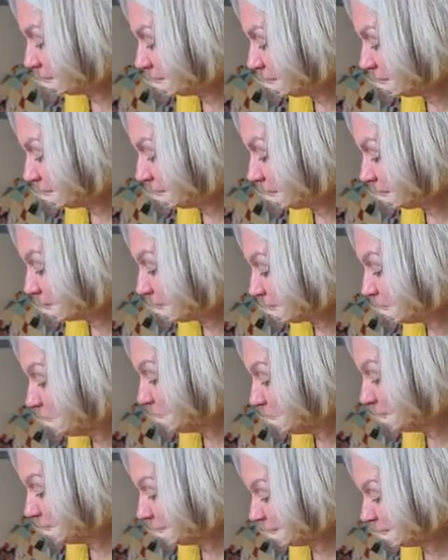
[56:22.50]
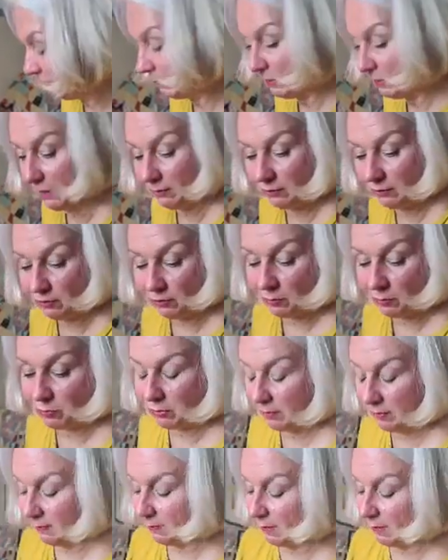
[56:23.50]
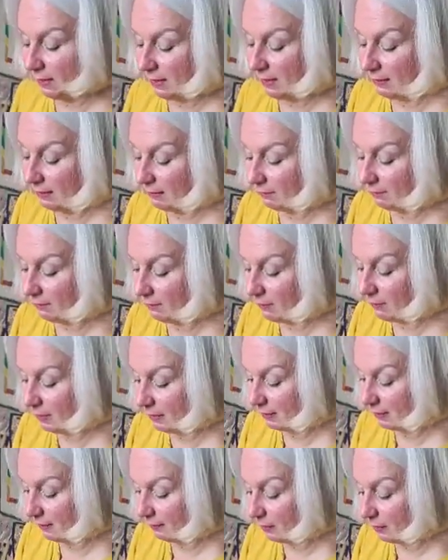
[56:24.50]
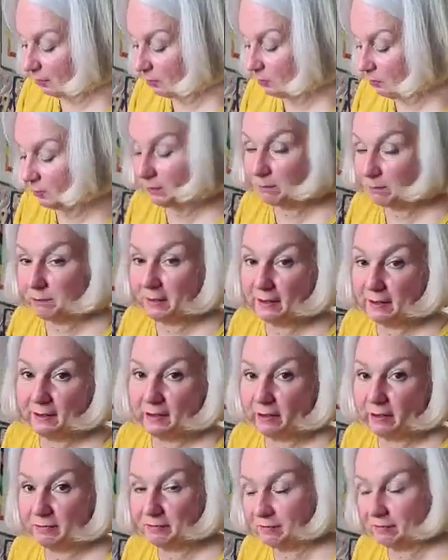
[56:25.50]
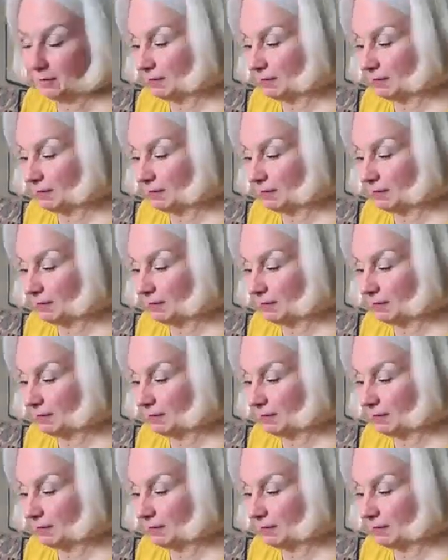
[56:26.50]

Oh, I was hoping I'd be able to just press that and realise, oh, it's big enough.